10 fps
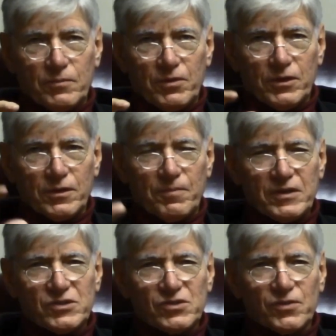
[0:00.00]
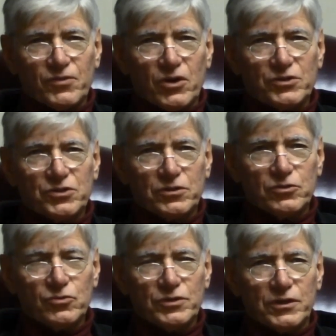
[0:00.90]
but on the basis of
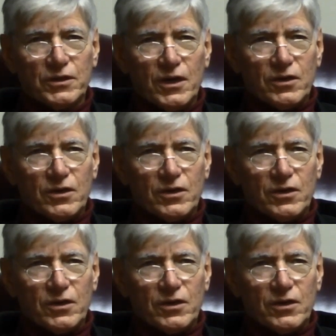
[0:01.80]
contiguity.